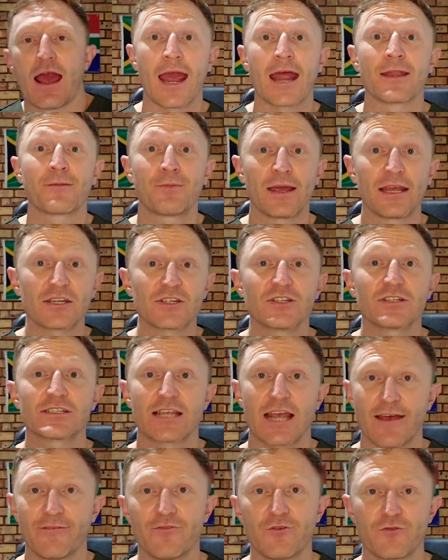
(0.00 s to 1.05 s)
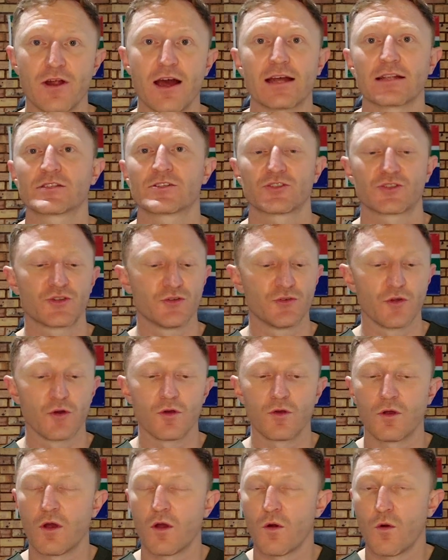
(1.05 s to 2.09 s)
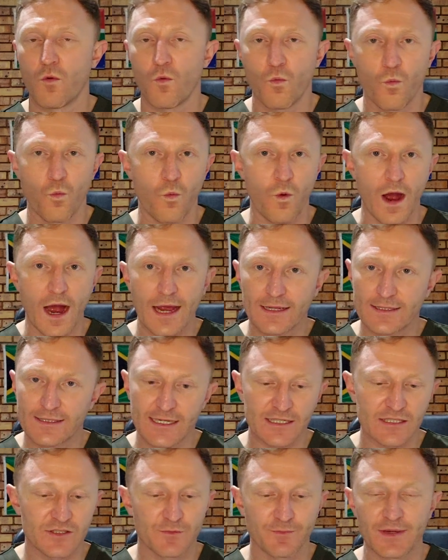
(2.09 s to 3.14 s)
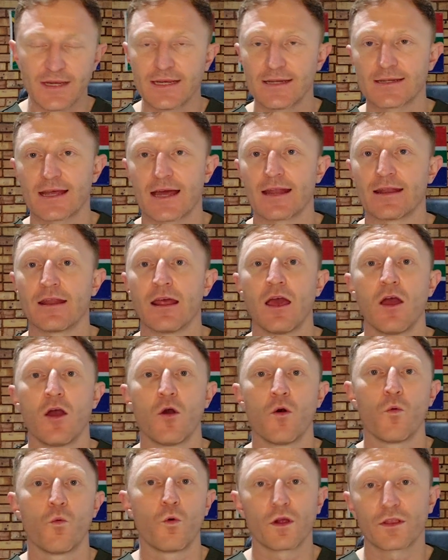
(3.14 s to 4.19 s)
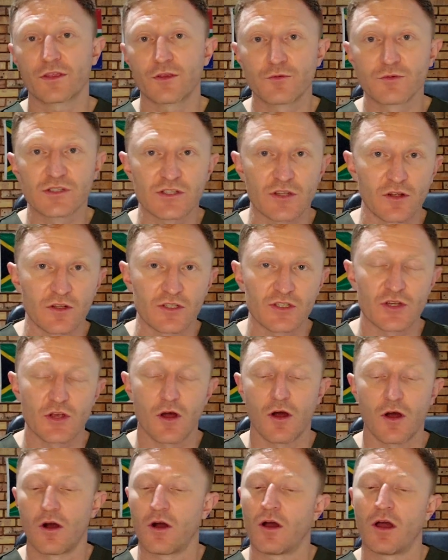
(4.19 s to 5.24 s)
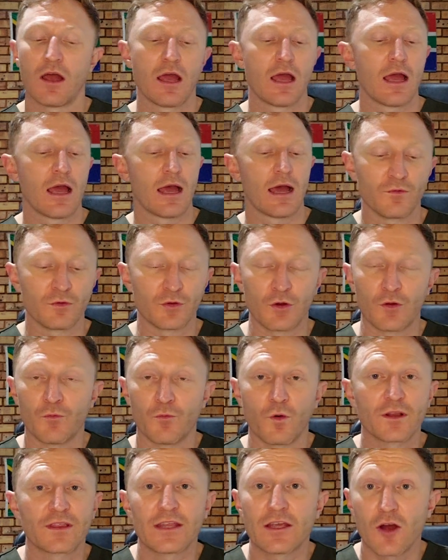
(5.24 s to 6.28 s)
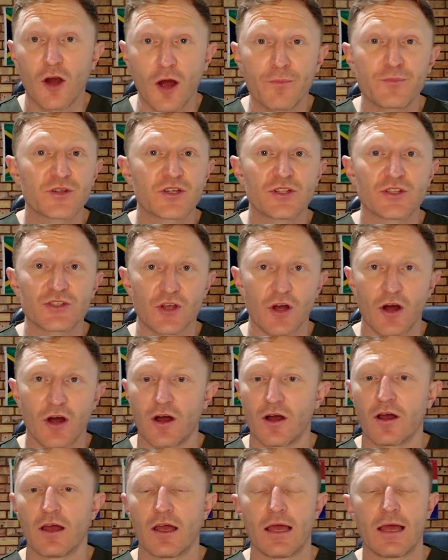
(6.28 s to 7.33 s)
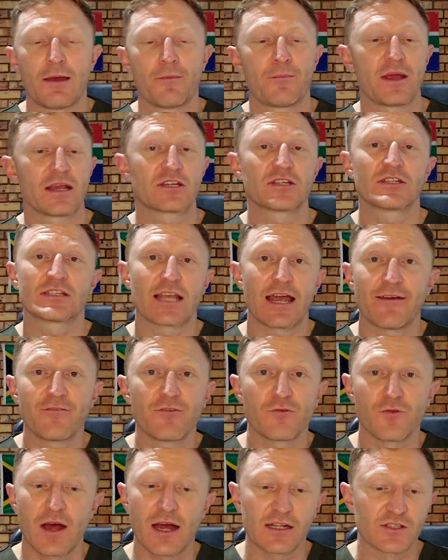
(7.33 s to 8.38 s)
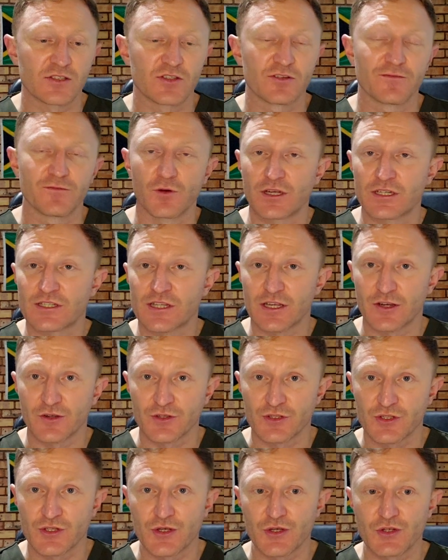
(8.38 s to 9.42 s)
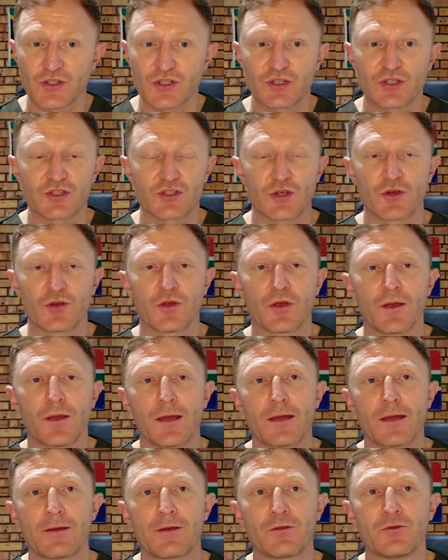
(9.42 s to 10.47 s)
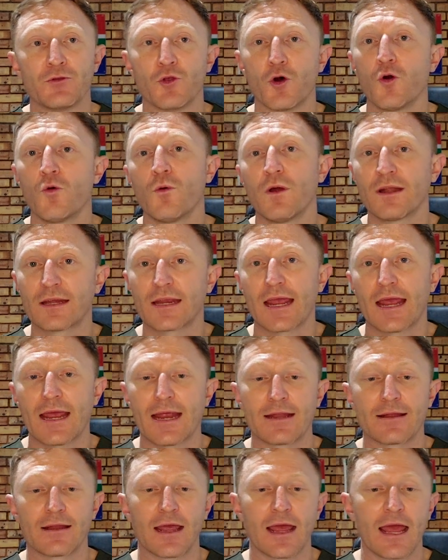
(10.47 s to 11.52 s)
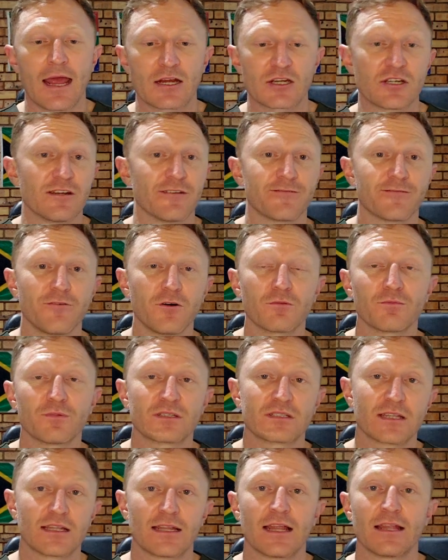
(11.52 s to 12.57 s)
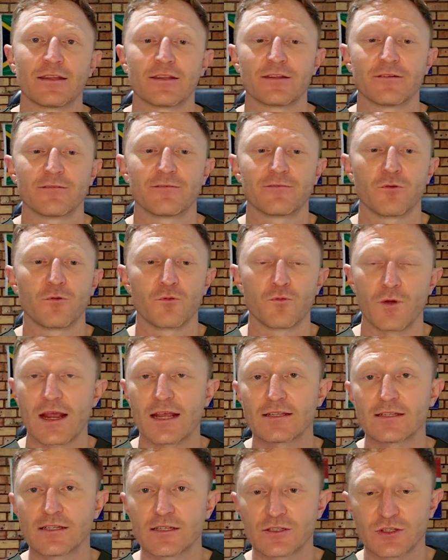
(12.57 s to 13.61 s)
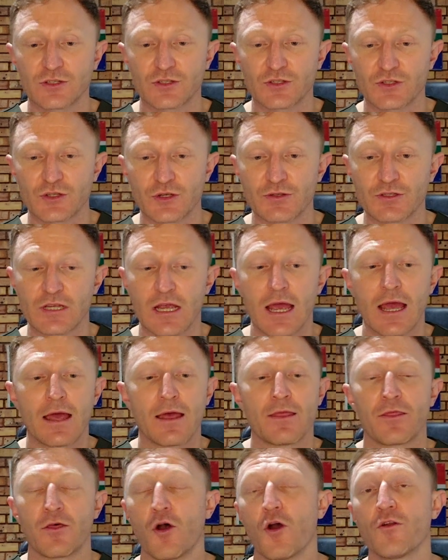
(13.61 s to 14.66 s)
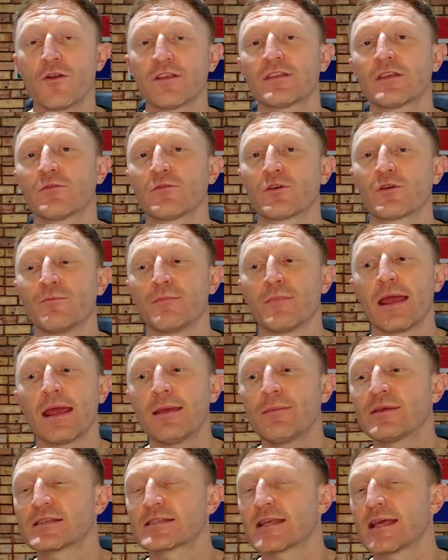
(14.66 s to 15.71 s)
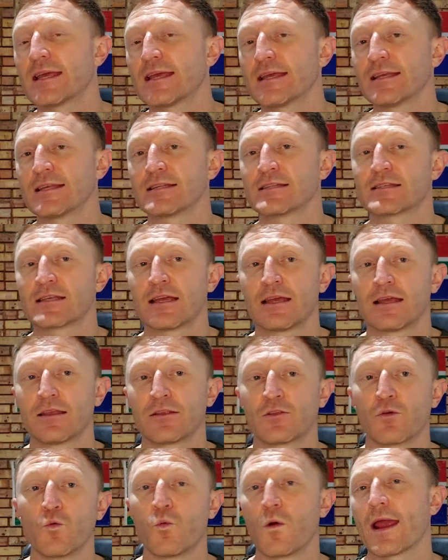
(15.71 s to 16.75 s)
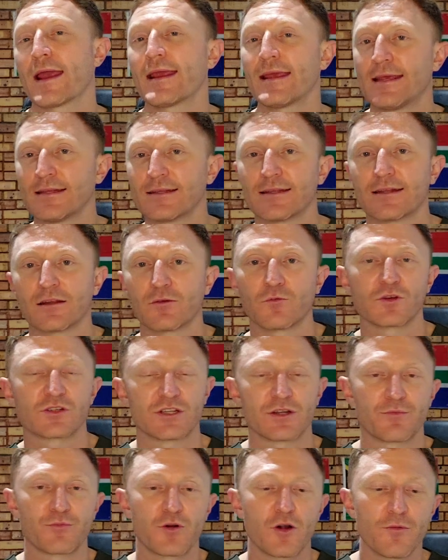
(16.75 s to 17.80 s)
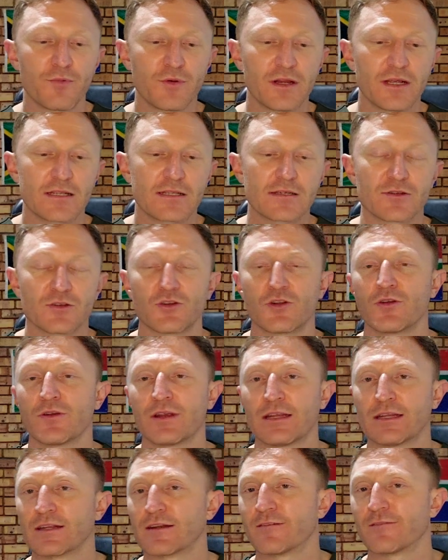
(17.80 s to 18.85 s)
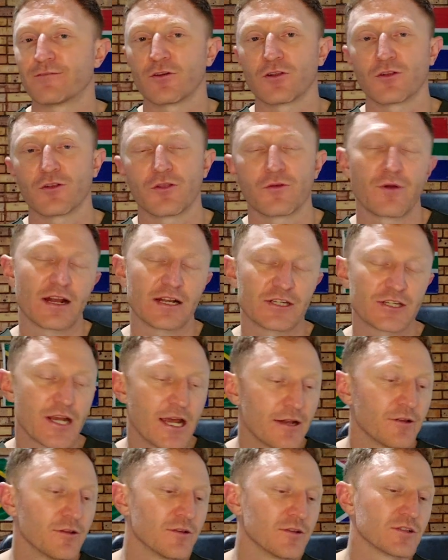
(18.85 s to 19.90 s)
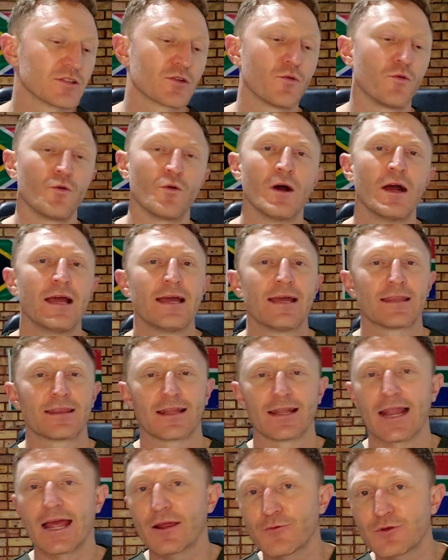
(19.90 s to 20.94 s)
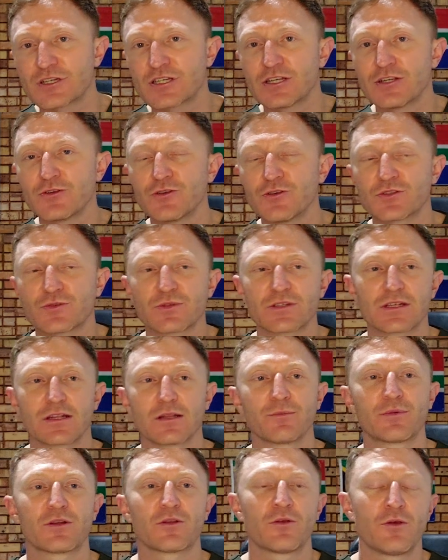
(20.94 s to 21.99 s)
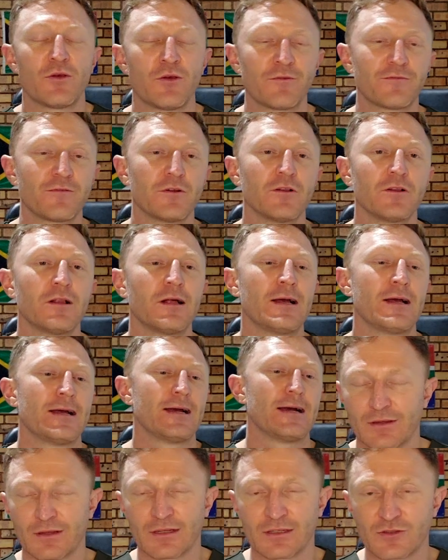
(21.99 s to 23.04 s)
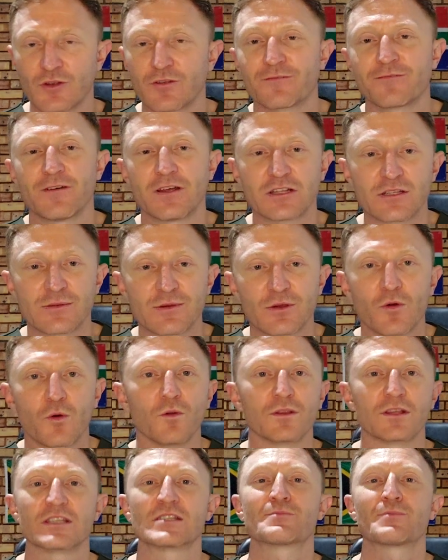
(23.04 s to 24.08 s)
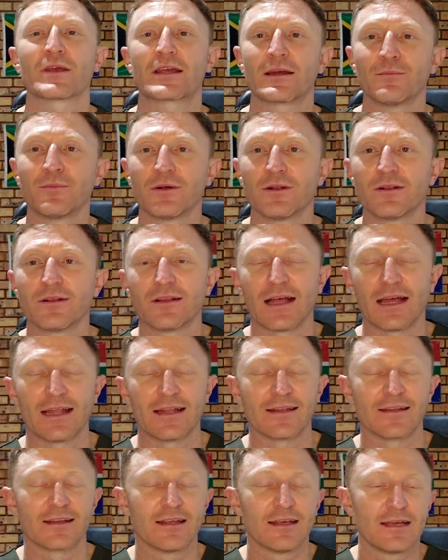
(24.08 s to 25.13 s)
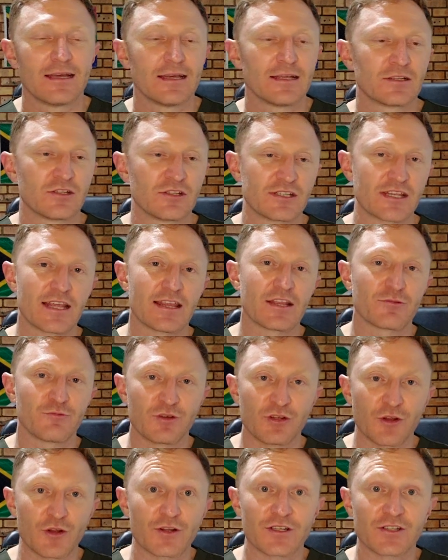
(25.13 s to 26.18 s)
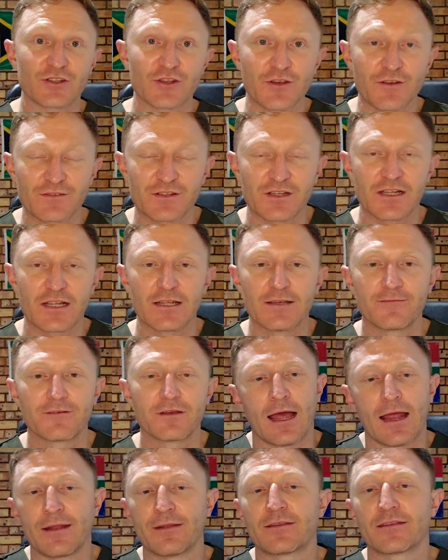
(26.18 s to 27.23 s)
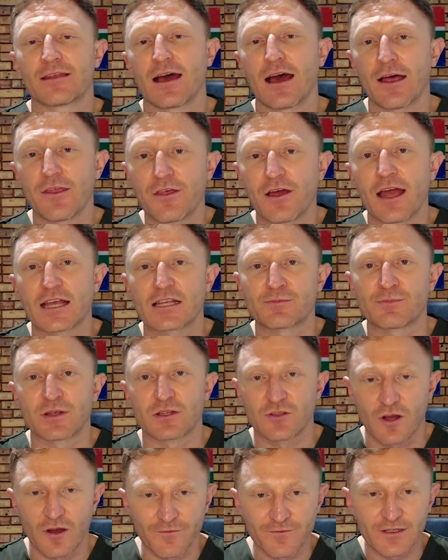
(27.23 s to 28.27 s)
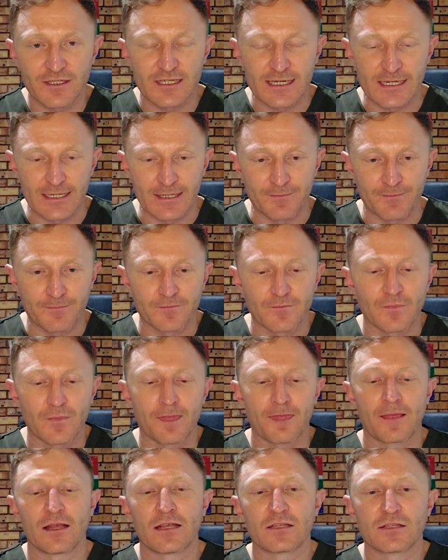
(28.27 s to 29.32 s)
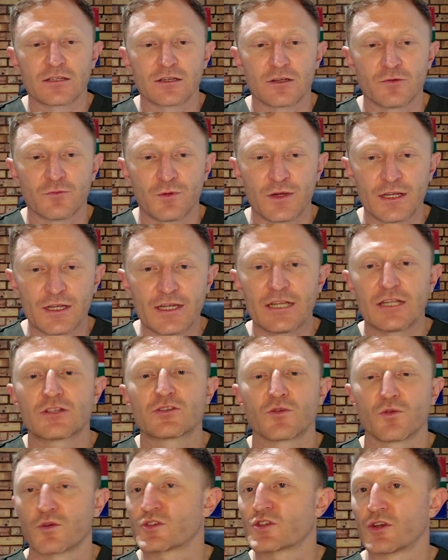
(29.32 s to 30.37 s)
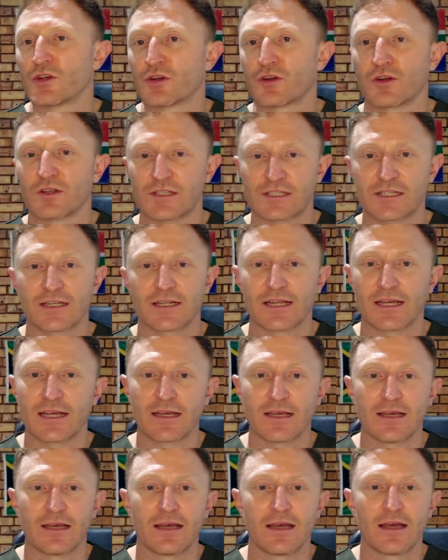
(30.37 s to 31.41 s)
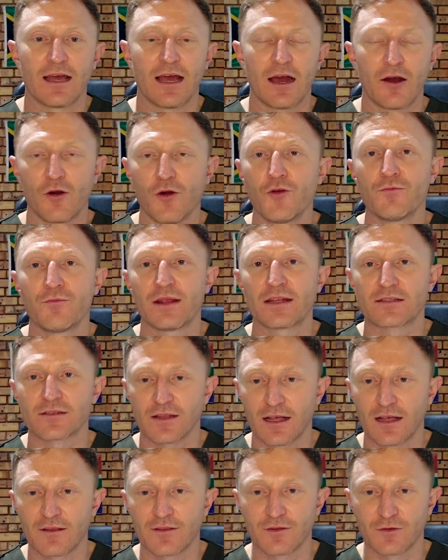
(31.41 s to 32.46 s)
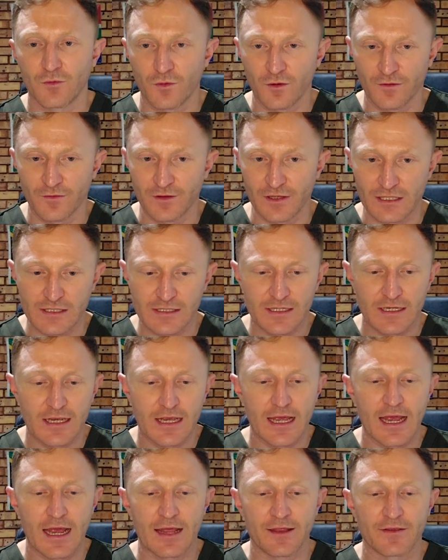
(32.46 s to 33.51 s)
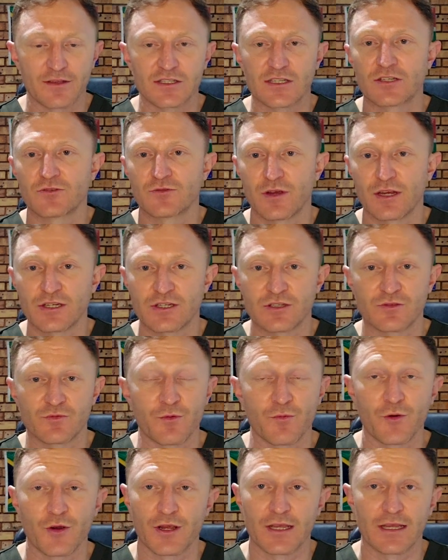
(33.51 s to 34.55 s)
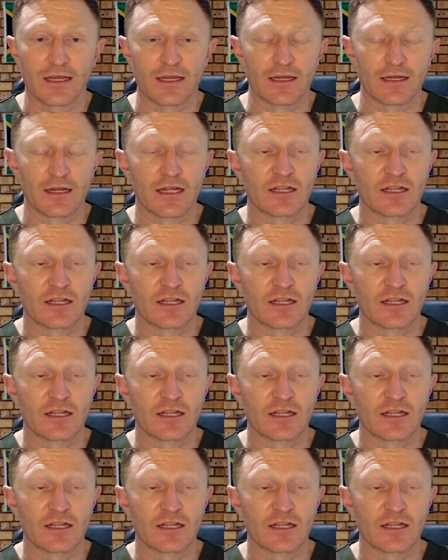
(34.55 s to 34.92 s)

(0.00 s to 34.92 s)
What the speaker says: And patients have a right to know why tests are being done, what the results are, what their options are. Patients have a right to voice their concerns. So no one can actually fault Mr. London for raising his concerns. The only thing we could maybe say is the way he did it wasn't appropriate. He didn't follow the right channels, or the language he used was a little bit hurtful. It's not fun to be called despicable and to say that we don't deserve to live. And the other aspect, obviously, is we need to also consider our own mental health in all of this and the situations we're working in.